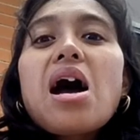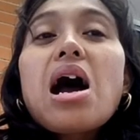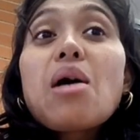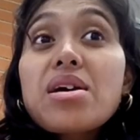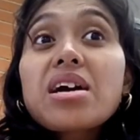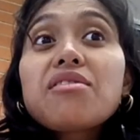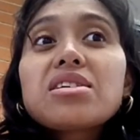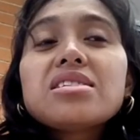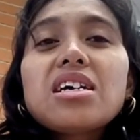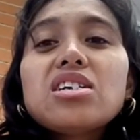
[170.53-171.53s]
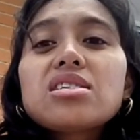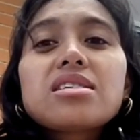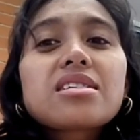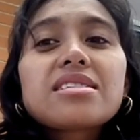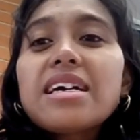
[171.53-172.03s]
our
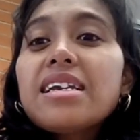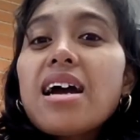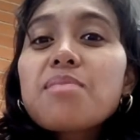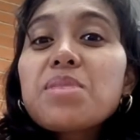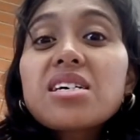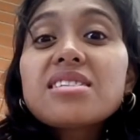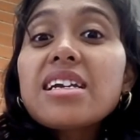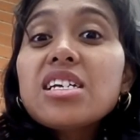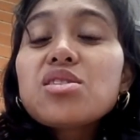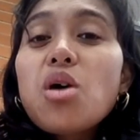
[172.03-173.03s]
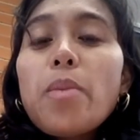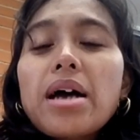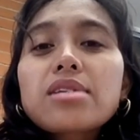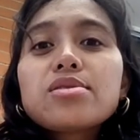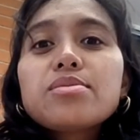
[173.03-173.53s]
conversation because I need to go
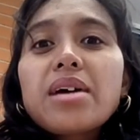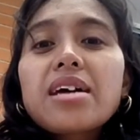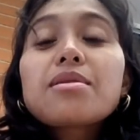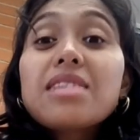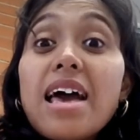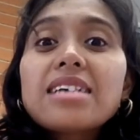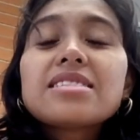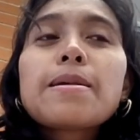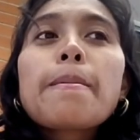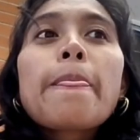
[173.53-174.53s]
back to my class.